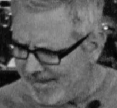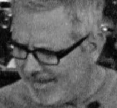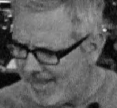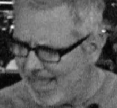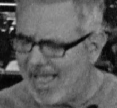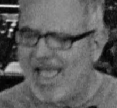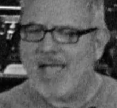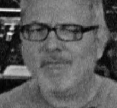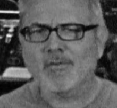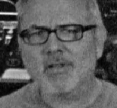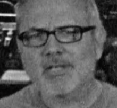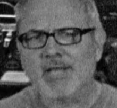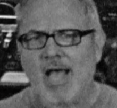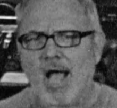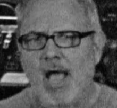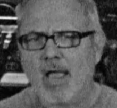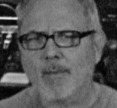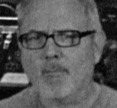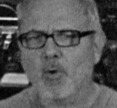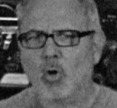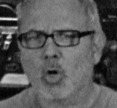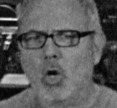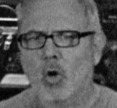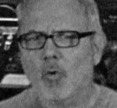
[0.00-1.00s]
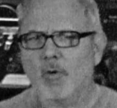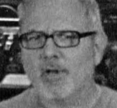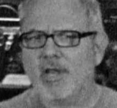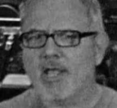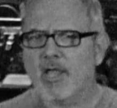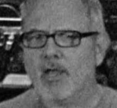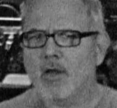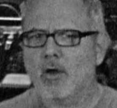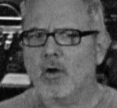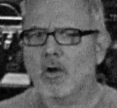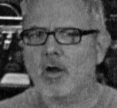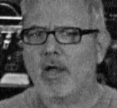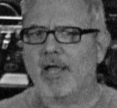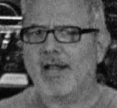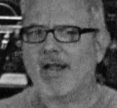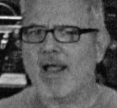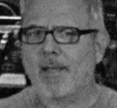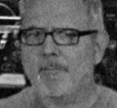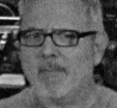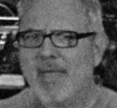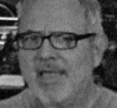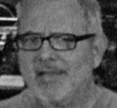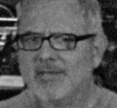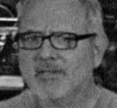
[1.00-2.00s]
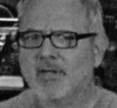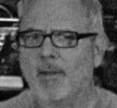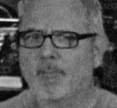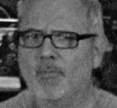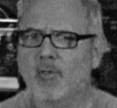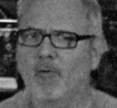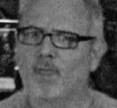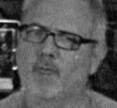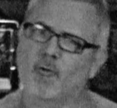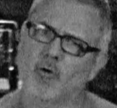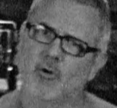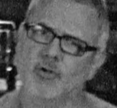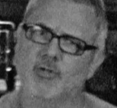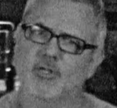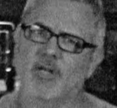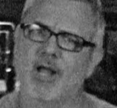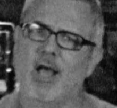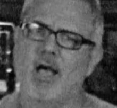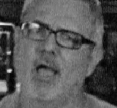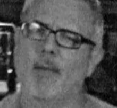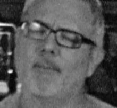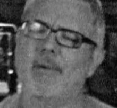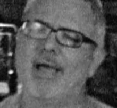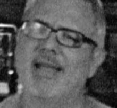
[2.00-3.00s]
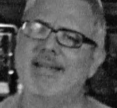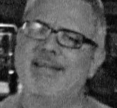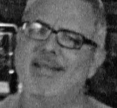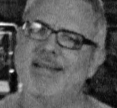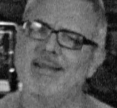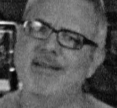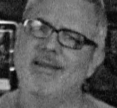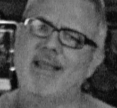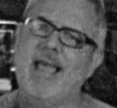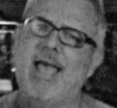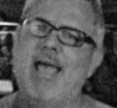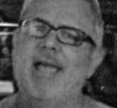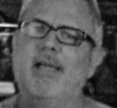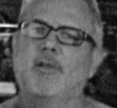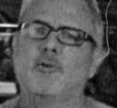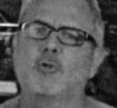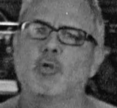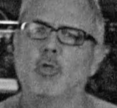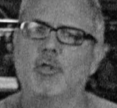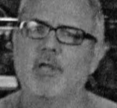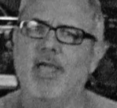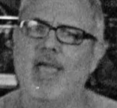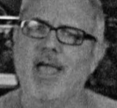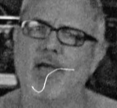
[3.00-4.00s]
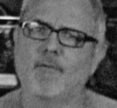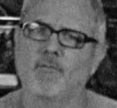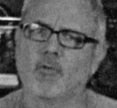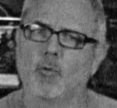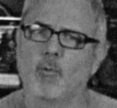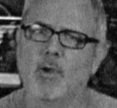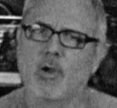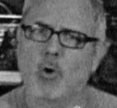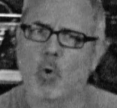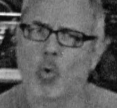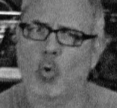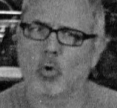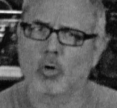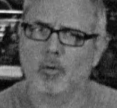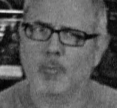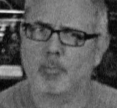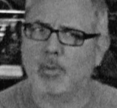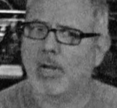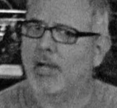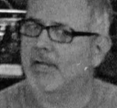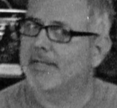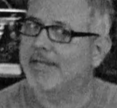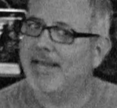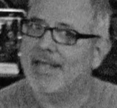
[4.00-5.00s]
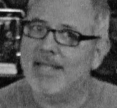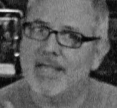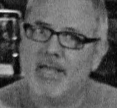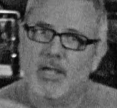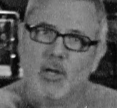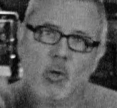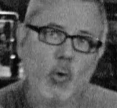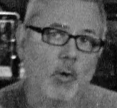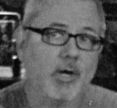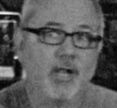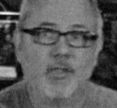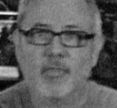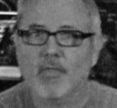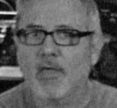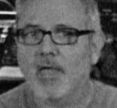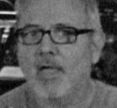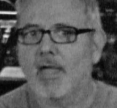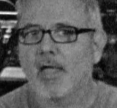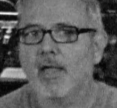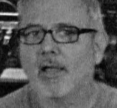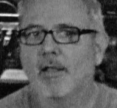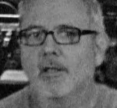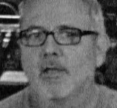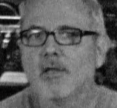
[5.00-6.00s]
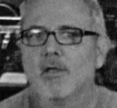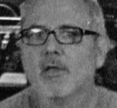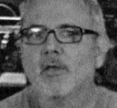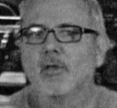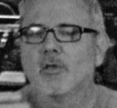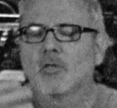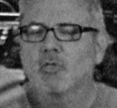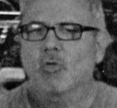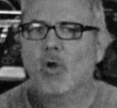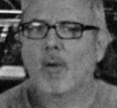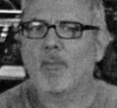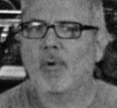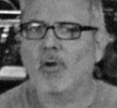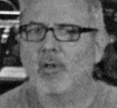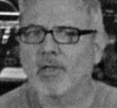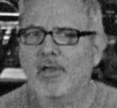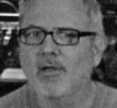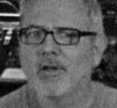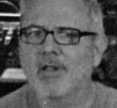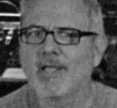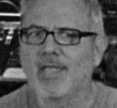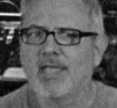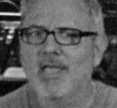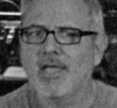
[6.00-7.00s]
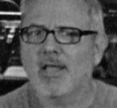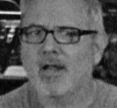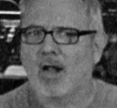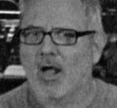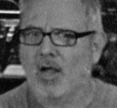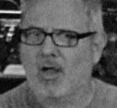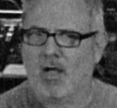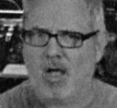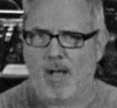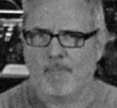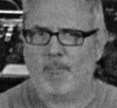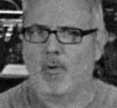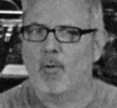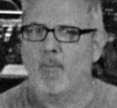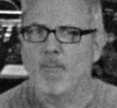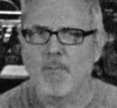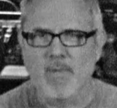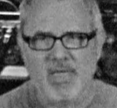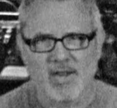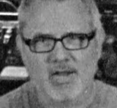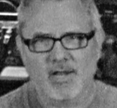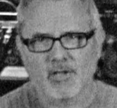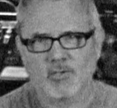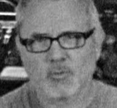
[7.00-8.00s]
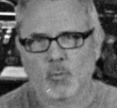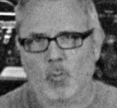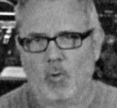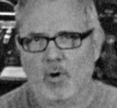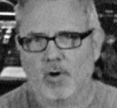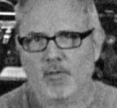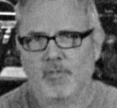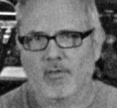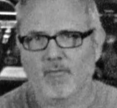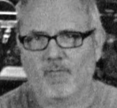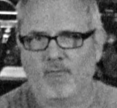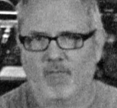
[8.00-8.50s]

I have a timer going here and I messed up the first time. I didn't actually have the recorder plugged in or anything. So I'm only gonna get a couple minutes worth of